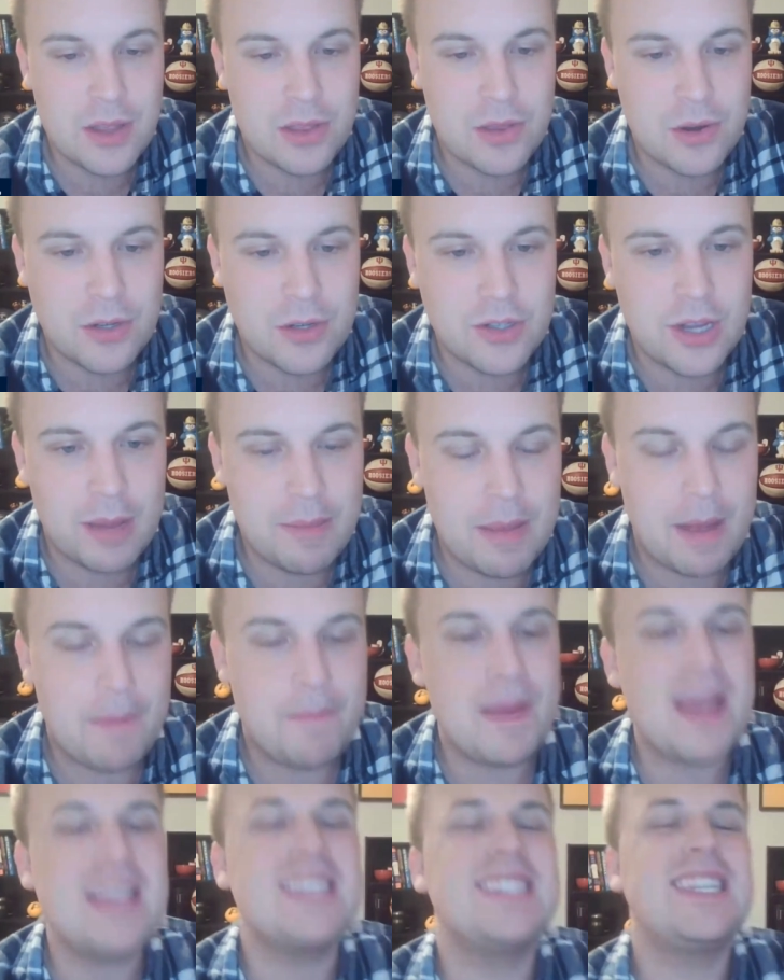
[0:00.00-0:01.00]
third segment.
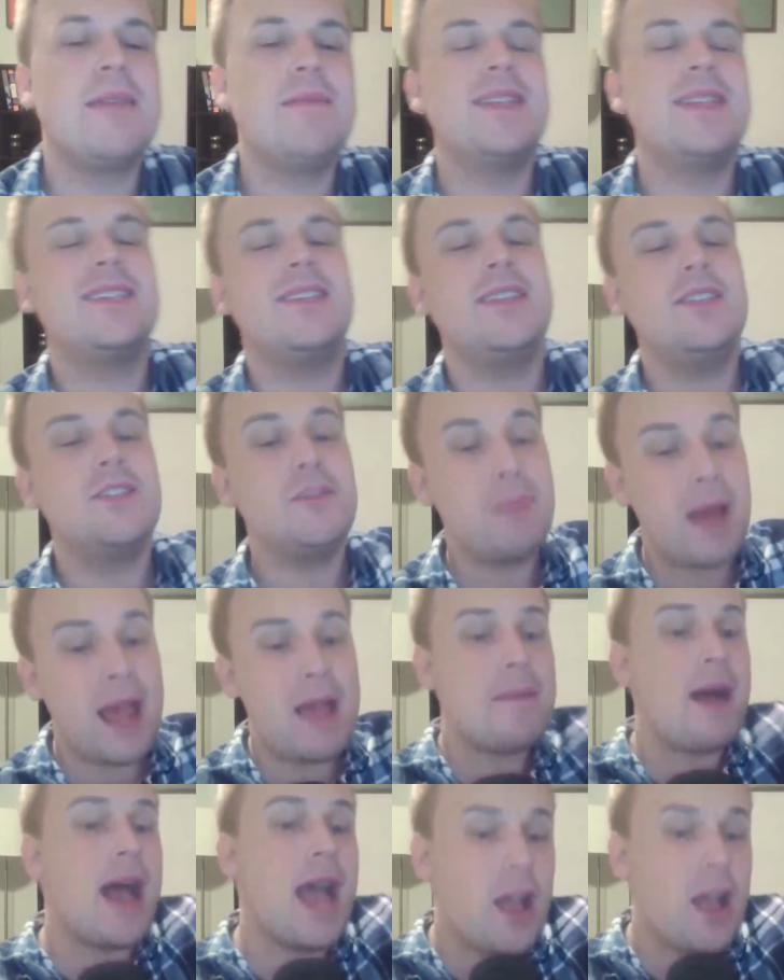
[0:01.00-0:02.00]
Best game of the season by a
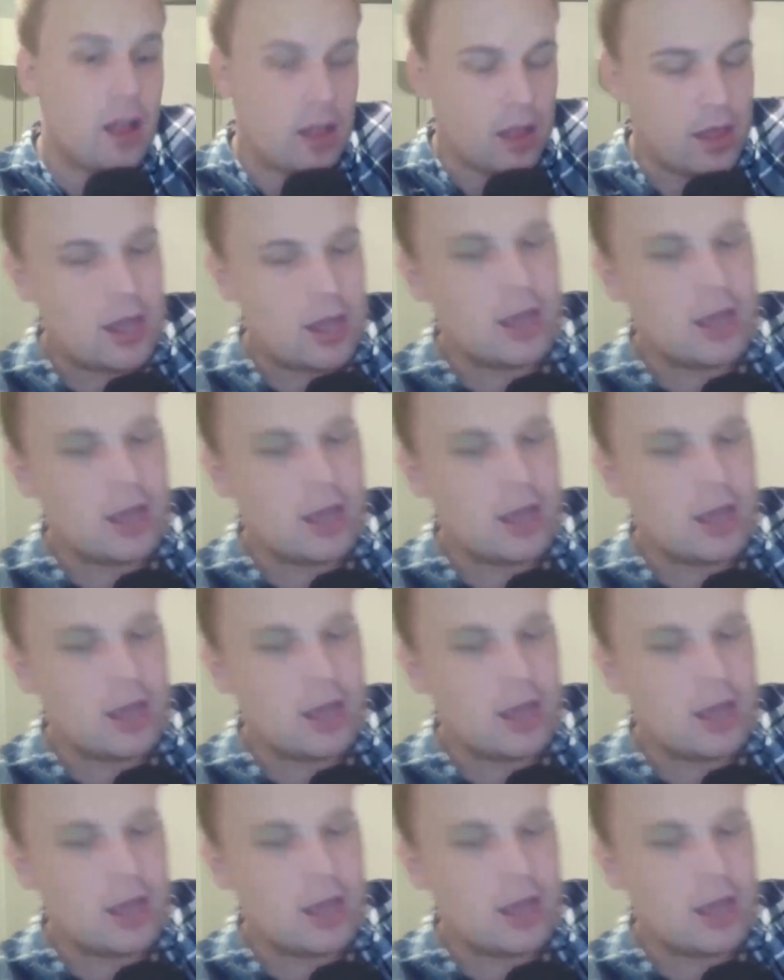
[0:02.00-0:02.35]
mile.